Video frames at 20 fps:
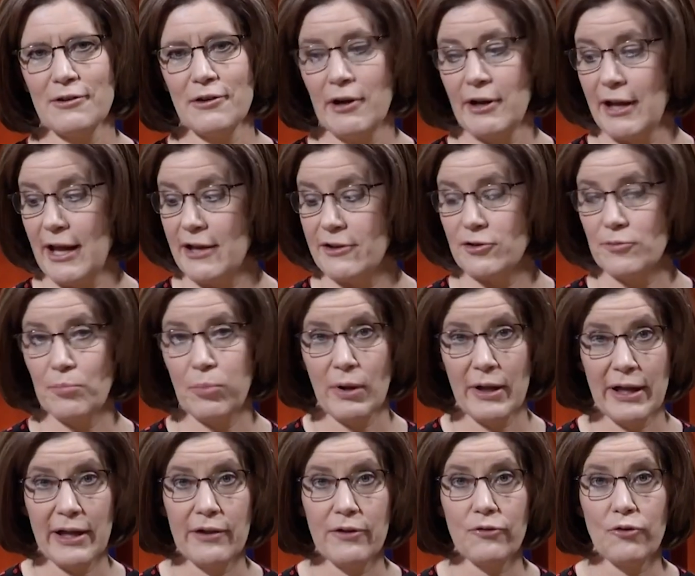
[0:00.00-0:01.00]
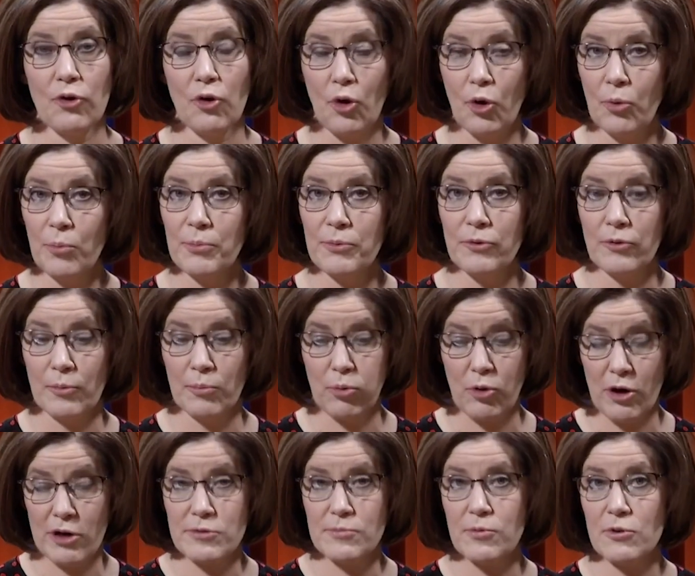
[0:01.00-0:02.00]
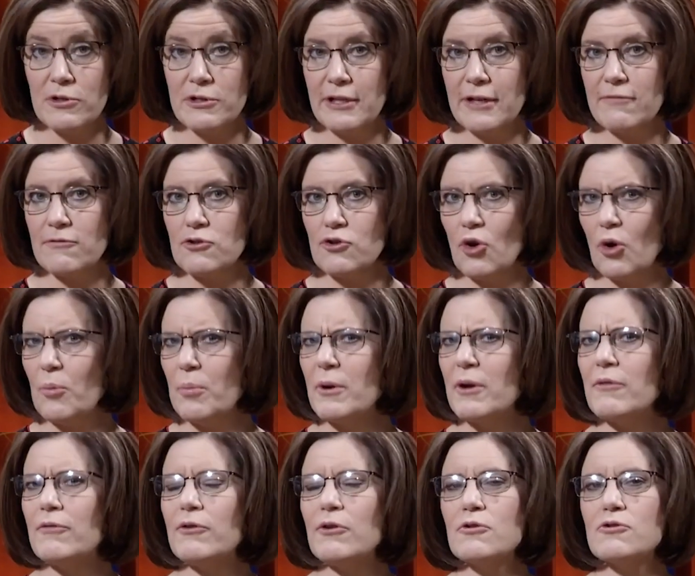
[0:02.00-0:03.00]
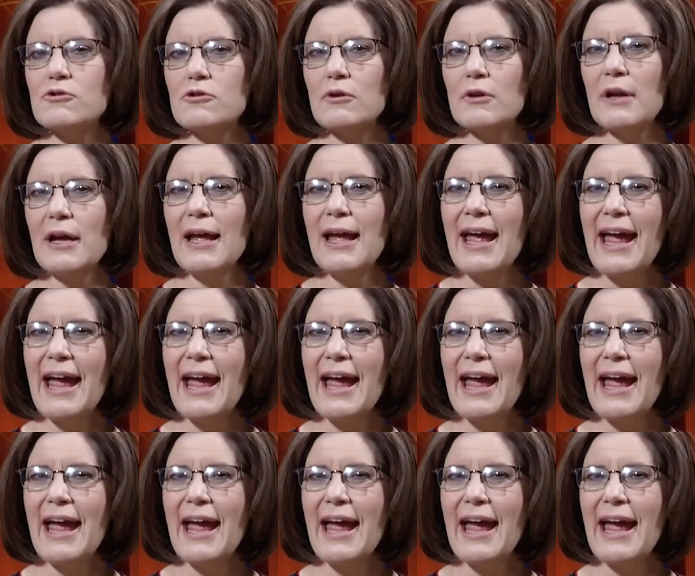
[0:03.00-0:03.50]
God has plans, hopes to prosper us, give us hope and a future.